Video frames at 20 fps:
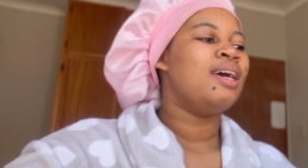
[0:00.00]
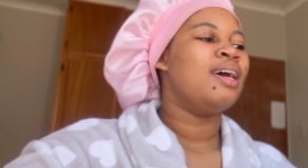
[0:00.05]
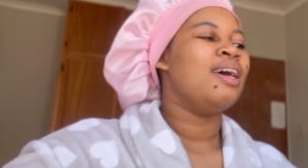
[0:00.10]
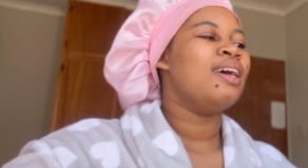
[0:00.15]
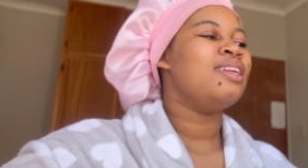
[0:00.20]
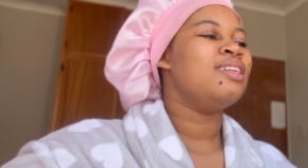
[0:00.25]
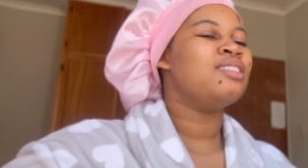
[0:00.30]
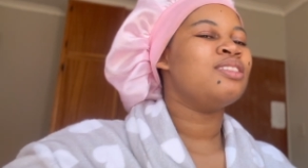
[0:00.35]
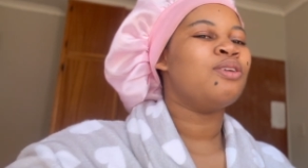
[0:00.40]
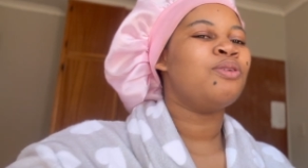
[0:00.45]

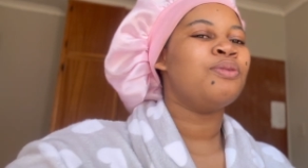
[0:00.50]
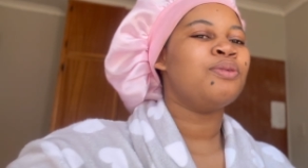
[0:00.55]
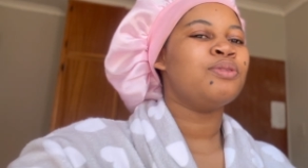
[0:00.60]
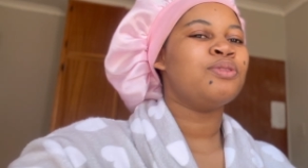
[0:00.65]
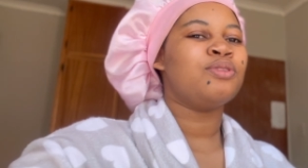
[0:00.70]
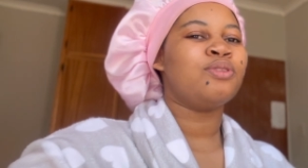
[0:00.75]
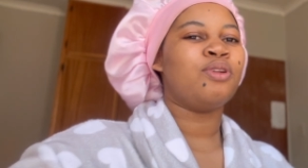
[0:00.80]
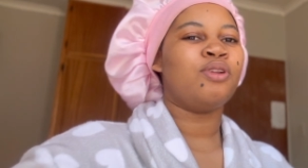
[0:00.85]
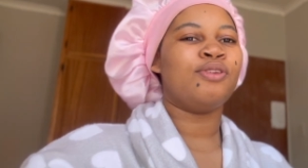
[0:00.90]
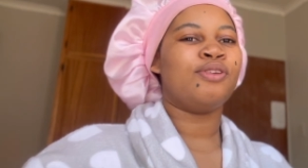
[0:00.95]
And it's a whole
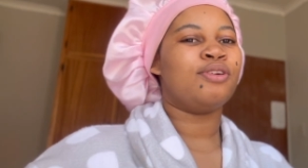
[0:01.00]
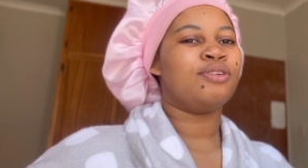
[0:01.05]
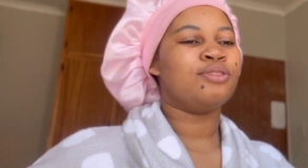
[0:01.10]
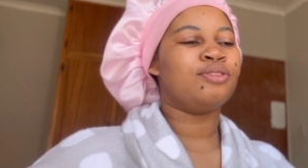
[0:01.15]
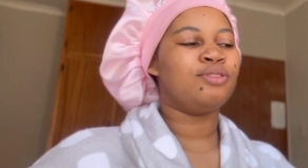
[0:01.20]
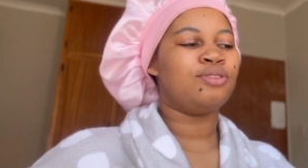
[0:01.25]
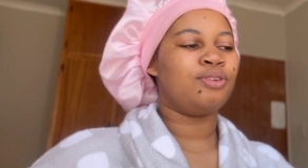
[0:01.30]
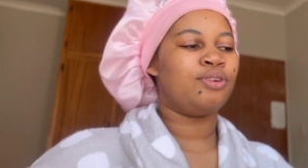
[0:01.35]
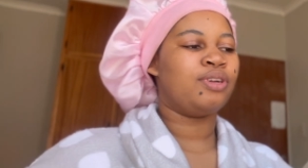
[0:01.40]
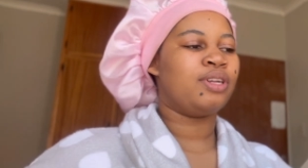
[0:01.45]
long
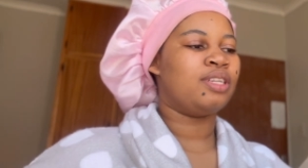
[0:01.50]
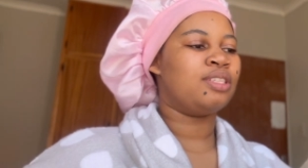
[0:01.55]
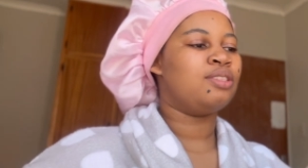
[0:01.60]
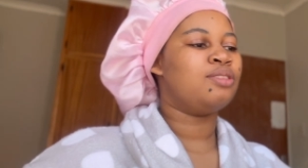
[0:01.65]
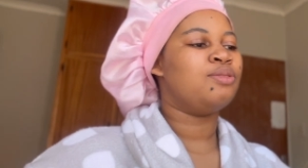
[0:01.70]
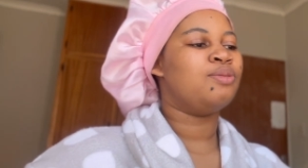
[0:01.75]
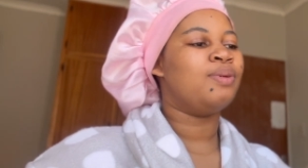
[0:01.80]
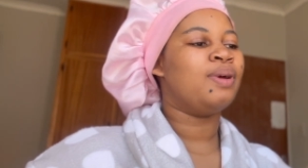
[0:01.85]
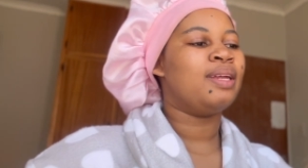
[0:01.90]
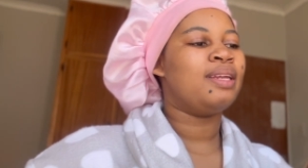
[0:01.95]
story as
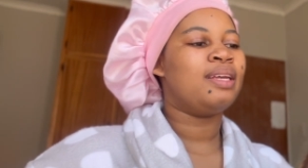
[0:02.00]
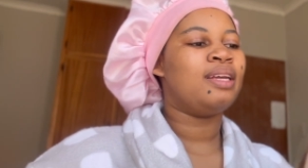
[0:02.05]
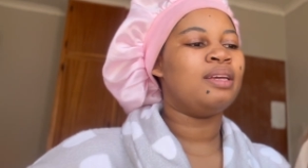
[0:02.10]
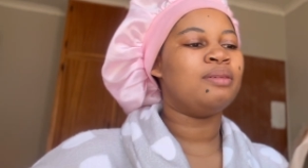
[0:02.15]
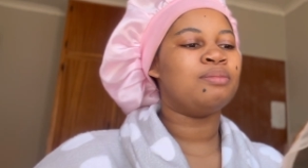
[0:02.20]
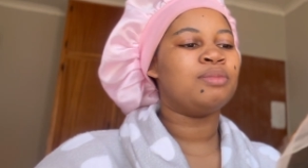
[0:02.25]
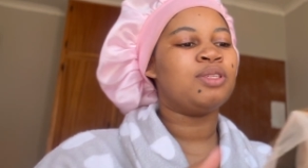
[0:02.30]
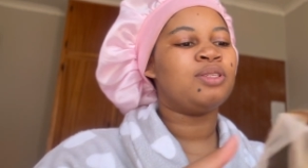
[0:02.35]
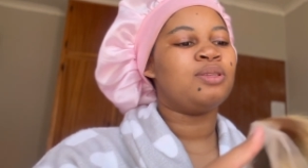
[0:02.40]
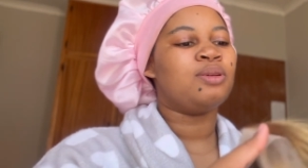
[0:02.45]
to why it
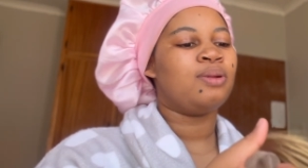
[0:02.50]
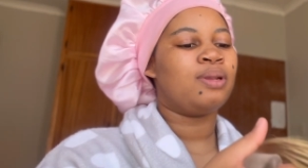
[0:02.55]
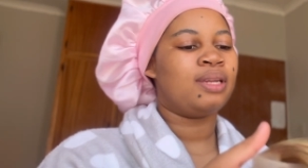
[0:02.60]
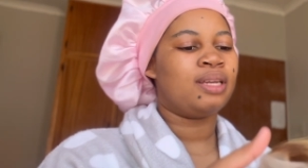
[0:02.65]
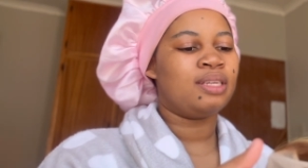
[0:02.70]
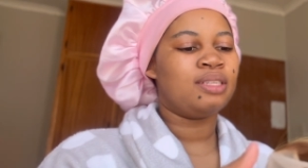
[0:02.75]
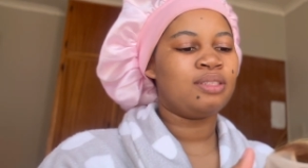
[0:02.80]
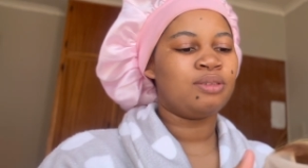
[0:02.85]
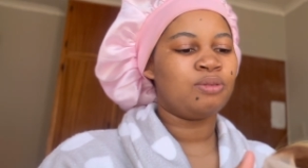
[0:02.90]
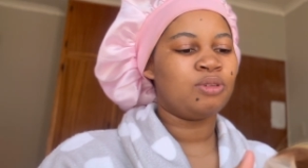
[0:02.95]
came so
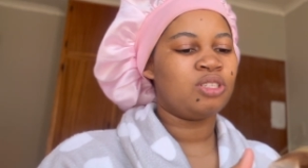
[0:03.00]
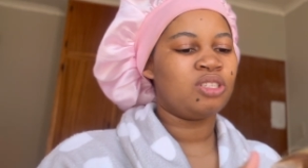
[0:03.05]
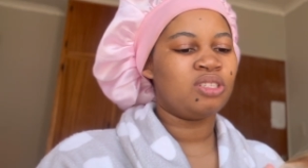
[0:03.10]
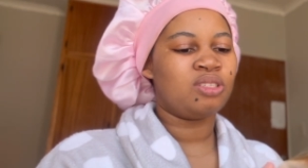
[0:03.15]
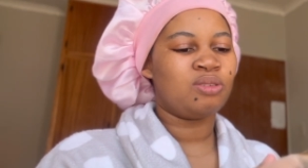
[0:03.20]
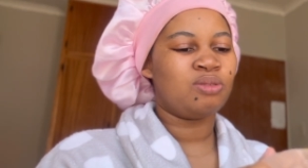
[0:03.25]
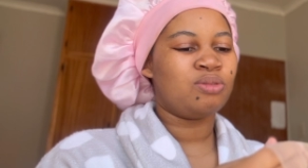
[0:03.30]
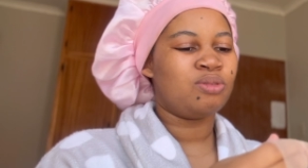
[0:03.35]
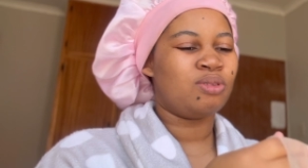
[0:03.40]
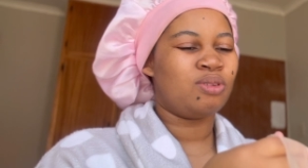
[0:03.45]
late, which is
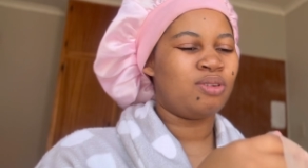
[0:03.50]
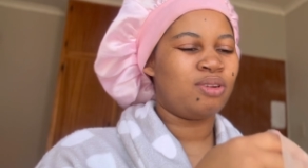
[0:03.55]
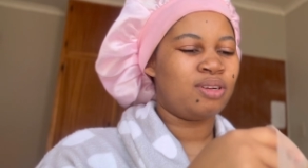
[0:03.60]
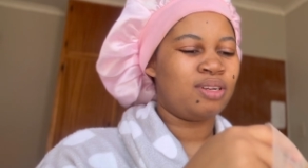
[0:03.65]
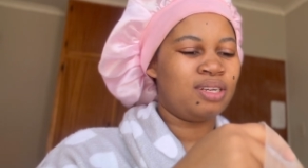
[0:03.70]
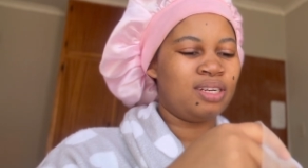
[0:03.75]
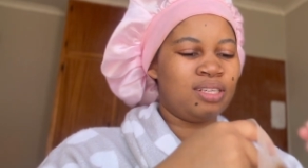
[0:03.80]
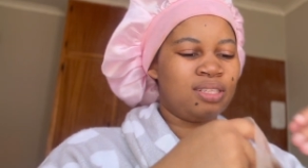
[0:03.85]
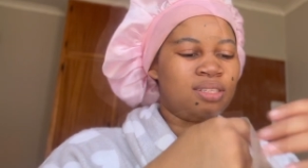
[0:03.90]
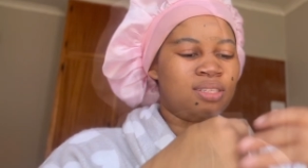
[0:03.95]
also
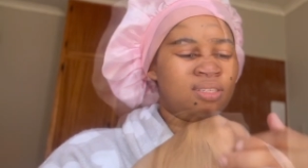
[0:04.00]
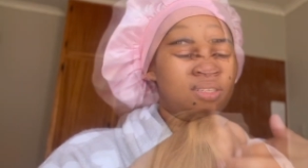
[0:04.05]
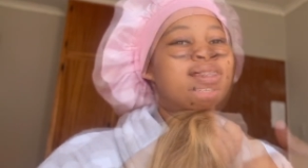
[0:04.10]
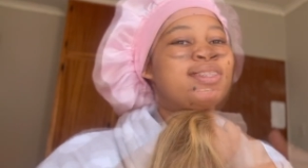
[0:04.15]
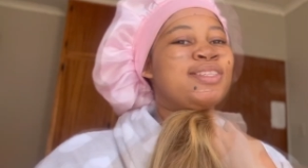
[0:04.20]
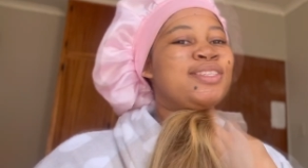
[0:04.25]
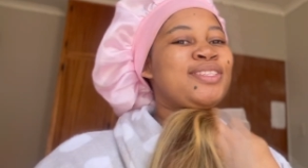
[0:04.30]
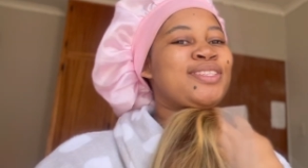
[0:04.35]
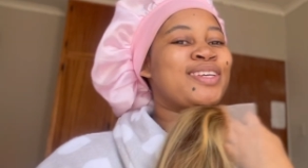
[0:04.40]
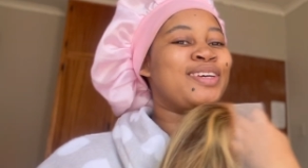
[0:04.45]
not
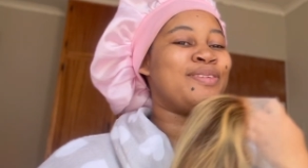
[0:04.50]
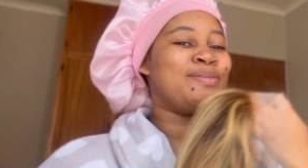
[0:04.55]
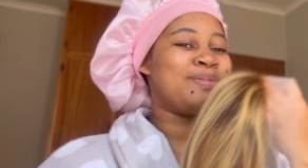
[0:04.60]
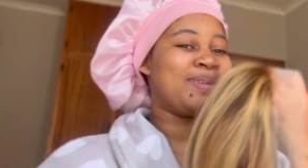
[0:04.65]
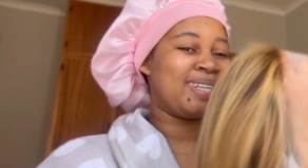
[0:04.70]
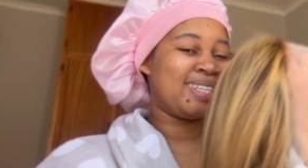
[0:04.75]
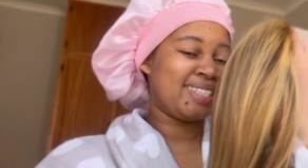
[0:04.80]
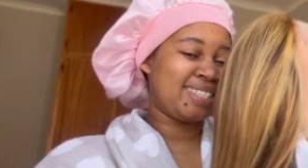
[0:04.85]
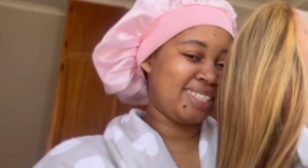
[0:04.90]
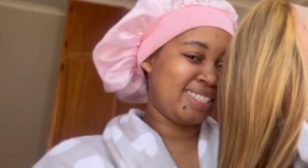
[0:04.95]
necessary so
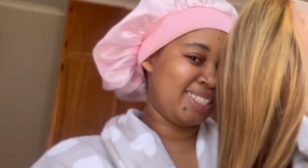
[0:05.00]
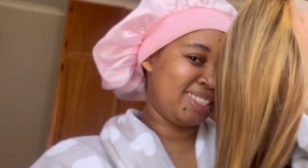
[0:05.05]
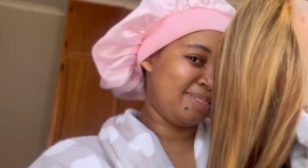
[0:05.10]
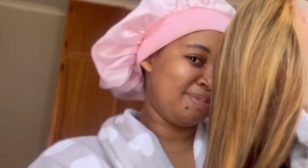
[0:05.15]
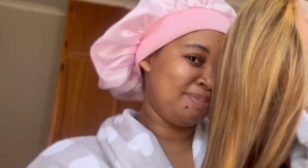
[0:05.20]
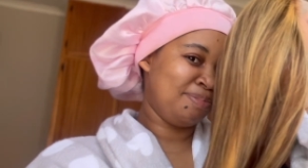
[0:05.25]
much.